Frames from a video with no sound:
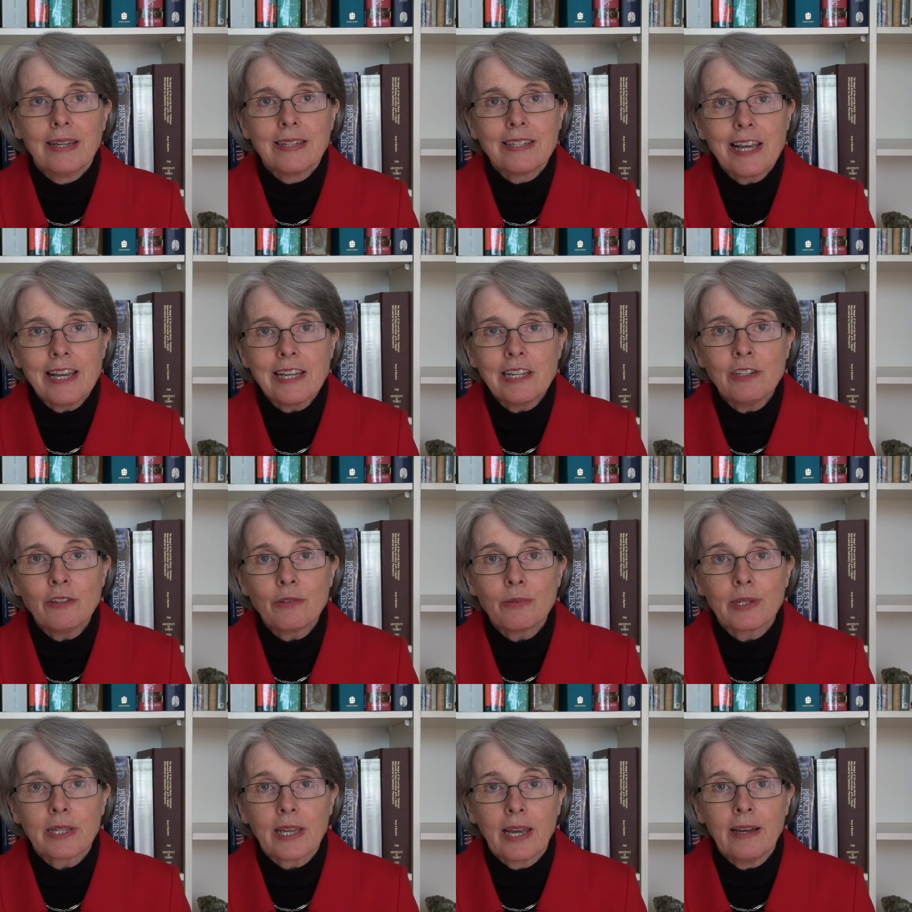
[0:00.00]
Take
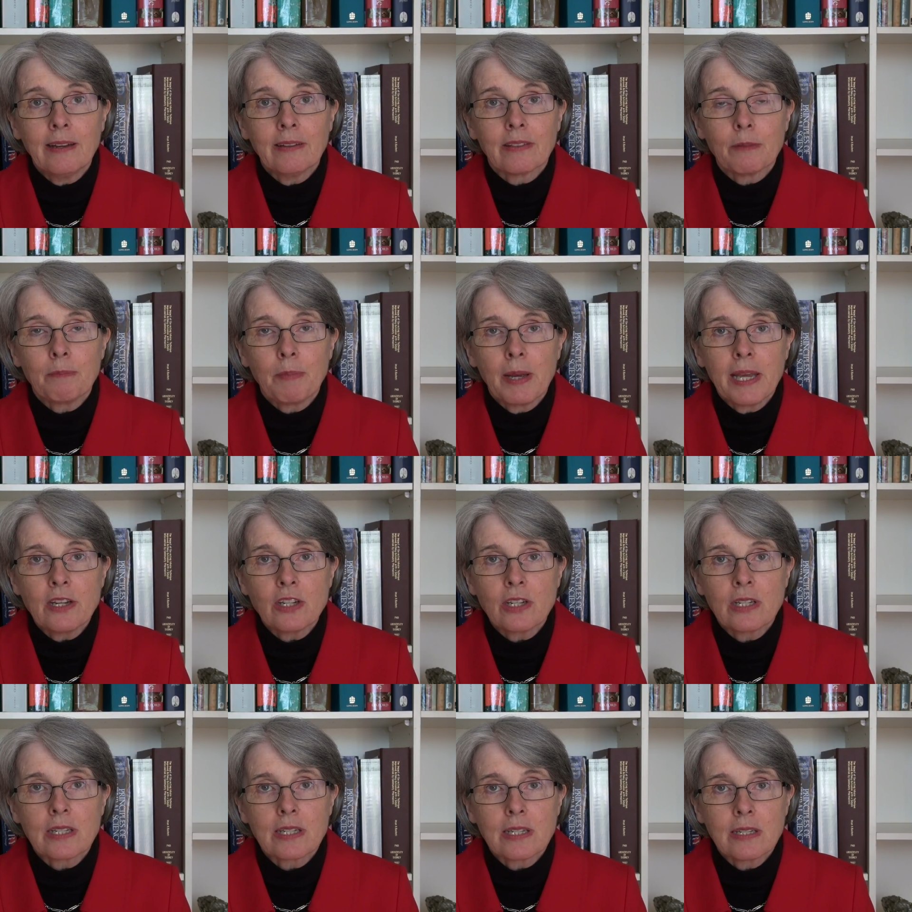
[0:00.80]
into account the
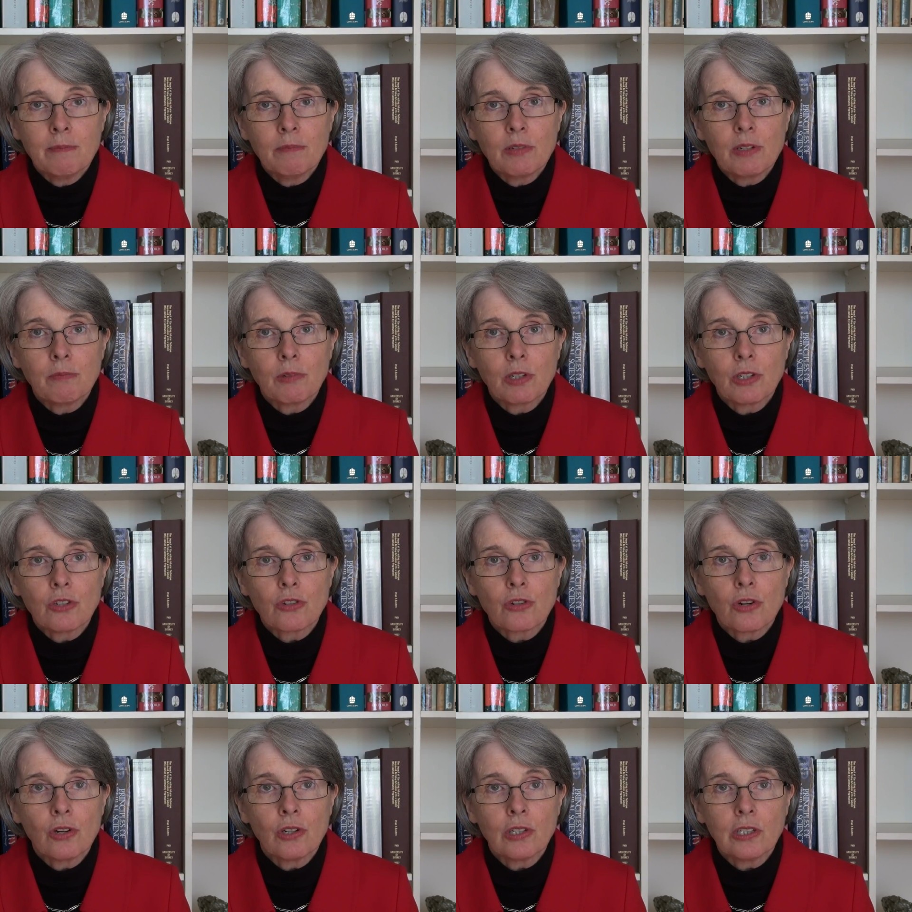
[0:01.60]
patient's symptom
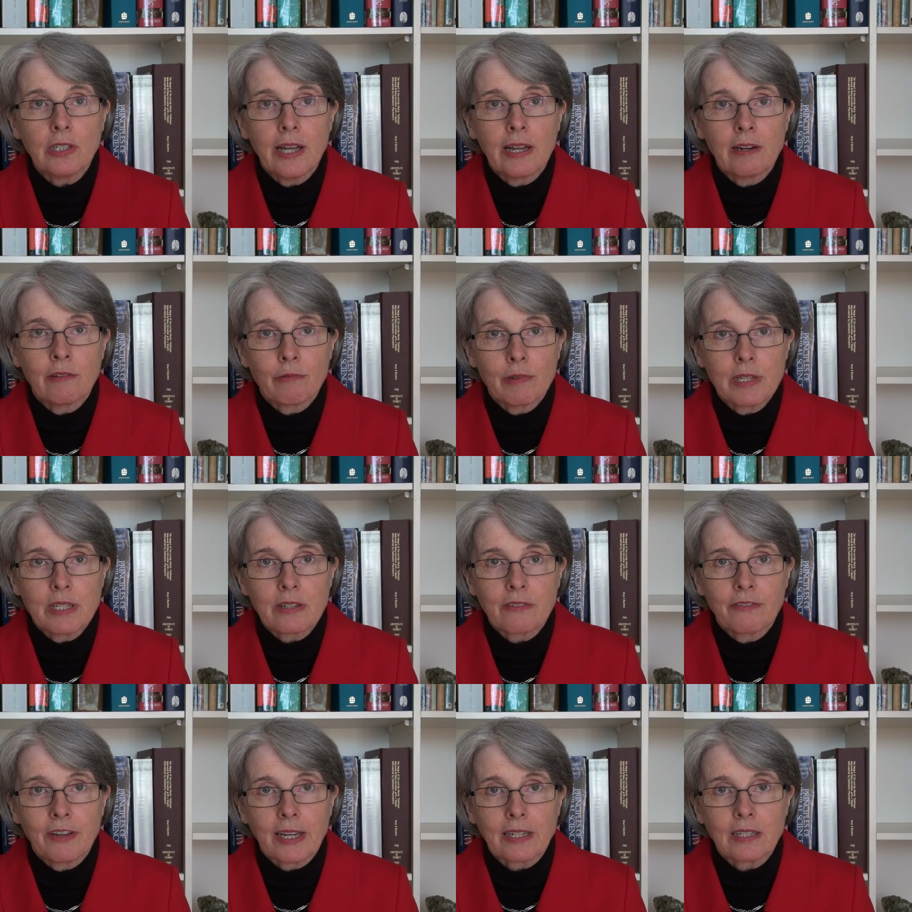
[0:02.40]
control and
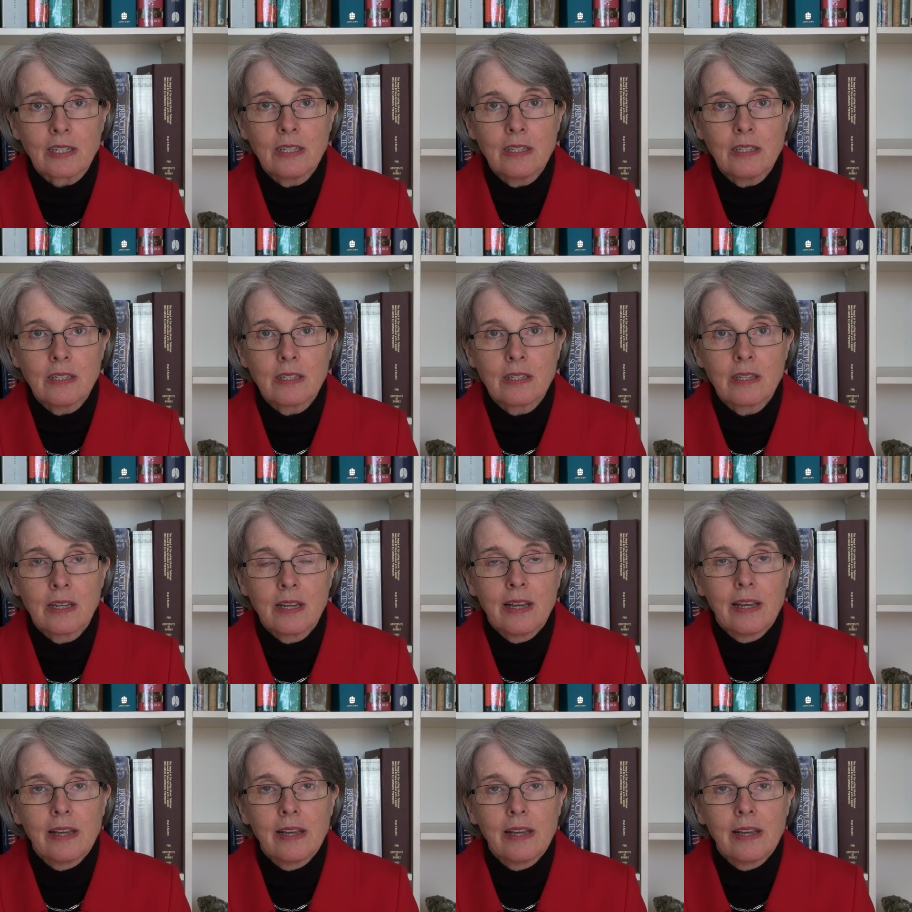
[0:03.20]
risk factors,